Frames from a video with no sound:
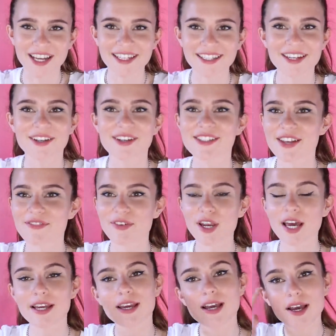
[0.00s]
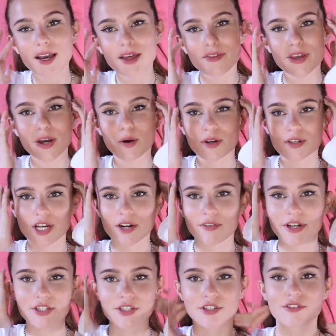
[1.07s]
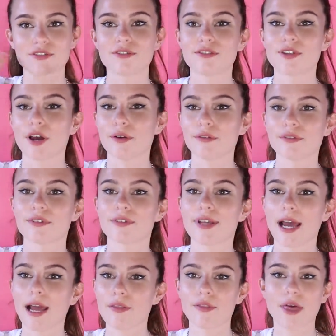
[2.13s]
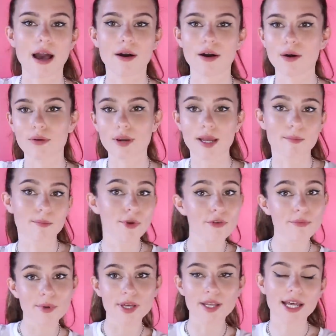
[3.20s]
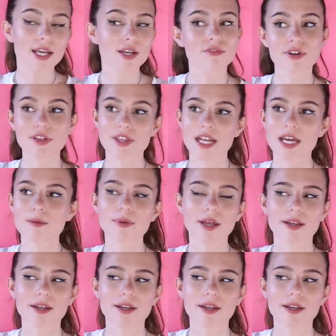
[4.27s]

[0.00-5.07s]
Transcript: Like, because I feel like the older generation don't get that whole like movement, like free the nip.